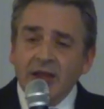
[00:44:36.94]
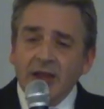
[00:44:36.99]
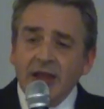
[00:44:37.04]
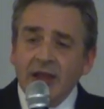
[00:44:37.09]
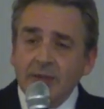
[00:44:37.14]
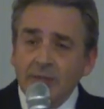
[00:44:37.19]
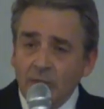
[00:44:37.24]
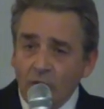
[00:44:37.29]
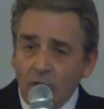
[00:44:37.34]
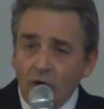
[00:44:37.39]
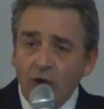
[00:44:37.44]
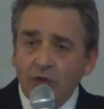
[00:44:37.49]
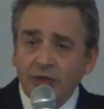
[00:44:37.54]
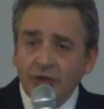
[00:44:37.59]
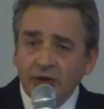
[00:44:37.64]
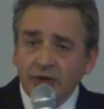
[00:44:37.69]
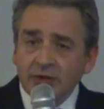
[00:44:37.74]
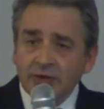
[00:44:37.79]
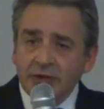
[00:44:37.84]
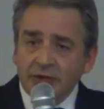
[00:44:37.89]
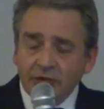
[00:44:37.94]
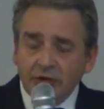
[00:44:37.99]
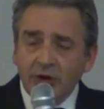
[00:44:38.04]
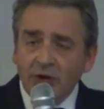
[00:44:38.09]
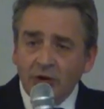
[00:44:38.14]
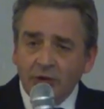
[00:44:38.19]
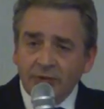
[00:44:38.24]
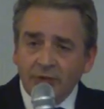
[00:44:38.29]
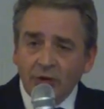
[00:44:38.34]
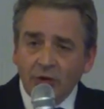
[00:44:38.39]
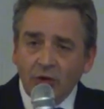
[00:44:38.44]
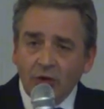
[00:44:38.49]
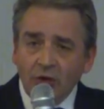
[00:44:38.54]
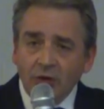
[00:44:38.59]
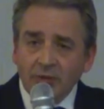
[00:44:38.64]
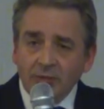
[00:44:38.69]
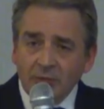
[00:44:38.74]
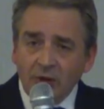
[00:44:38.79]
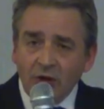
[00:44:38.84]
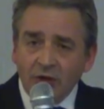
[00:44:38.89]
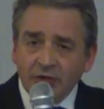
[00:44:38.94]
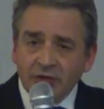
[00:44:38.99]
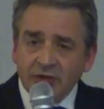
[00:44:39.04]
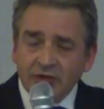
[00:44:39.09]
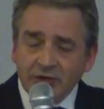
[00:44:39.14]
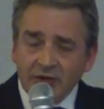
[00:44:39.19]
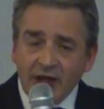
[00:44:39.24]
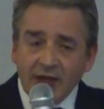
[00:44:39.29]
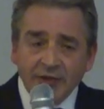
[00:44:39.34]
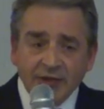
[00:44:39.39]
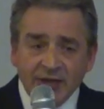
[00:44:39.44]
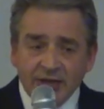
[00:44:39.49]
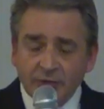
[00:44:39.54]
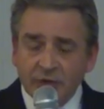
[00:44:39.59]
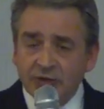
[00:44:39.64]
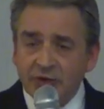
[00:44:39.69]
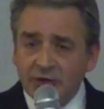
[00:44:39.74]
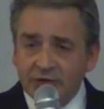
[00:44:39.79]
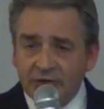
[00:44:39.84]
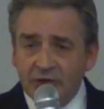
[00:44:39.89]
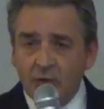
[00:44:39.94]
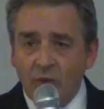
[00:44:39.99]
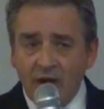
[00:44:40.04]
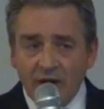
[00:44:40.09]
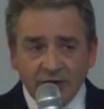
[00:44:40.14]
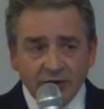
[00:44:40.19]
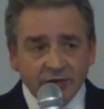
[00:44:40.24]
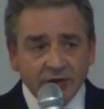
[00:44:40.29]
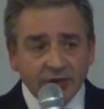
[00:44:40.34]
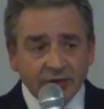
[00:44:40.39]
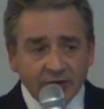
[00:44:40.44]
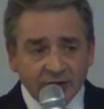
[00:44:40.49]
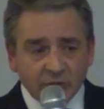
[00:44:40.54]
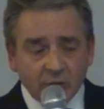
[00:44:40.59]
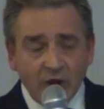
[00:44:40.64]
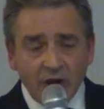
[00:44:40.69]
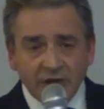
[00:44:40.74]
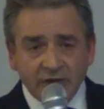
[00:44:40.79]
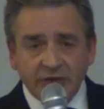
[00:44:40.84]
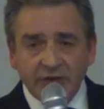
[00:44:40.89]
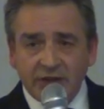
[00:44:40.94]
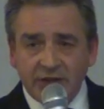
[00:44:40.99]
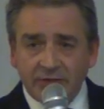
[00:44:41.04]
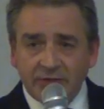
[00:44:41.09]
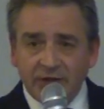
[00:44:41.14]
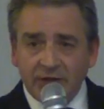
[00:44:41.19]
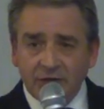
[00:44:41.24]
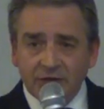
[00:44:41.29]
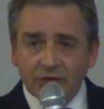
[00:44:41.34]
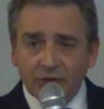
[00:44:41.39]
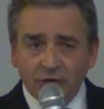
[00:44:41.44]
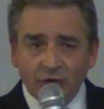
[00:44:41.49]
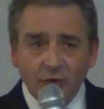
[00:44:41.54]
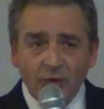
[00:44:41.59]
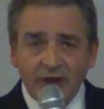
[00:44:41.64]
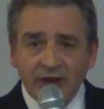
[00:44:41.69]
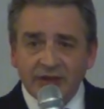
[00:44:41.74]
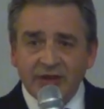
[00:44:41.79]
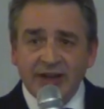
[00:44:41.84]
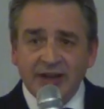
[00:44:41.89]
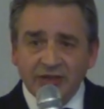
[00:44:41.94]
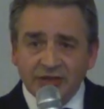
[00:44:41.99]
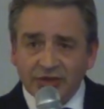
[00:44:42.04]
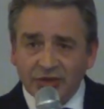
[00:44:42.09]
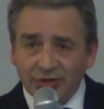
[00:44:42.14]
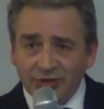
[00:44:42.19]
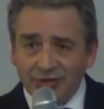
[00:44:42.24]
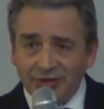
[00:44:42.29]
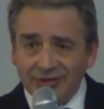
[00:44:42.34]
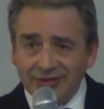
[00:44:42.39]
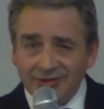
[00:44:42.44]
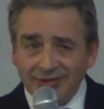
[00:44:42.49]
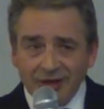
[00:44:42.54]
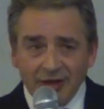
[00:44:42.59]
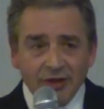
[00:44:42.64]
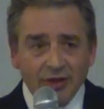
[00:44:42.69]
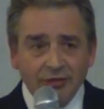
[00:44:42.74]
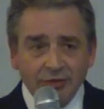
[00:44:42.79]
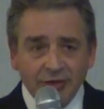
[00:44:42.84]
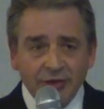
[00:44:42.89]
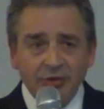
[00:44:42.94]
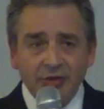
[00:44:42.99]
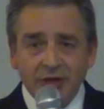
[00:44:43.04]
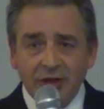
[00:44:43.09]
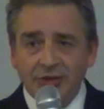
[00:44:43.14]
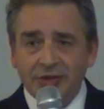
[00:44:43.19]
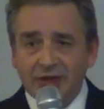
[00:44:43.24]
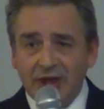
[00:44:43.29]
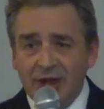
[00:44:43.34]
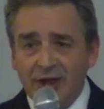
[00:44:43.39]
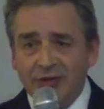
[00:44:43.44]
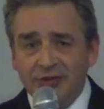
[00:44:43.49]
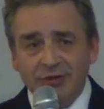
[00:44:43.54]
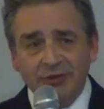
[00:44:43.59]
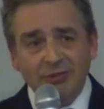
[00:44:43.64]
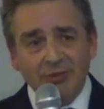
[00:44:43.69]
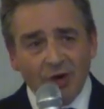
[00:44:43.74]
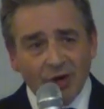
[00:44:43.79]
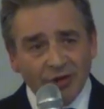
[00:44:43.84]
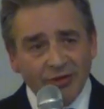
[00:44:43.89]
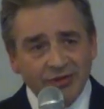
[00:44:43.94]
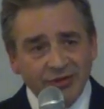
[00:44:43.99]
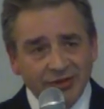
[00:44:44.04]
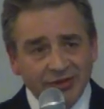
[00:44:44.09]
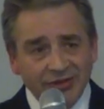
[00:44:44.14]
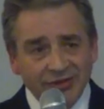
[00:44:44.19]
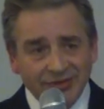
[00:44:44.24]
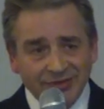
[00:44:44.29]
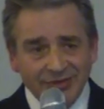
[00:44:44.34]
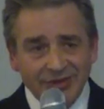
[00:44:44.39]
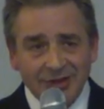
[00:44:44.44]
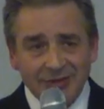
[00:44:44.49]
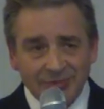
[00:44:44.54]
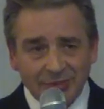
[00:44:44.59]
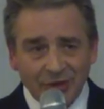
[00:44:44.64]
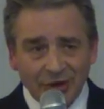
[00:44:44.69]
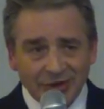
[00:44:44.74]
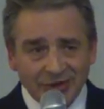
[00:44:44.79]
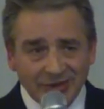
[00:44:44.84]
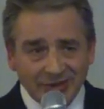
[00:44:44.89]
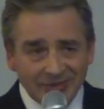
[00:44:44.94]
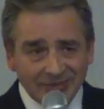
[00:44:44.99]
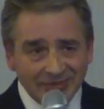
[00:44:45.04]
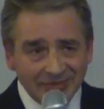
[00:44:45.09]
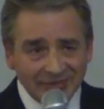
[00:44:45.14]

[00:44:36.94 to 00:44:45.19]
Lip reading: in more than 3 or 4 mosques. And these were just the ones that this one TV crew went into. You know, there are 3,000 mosques in Britain.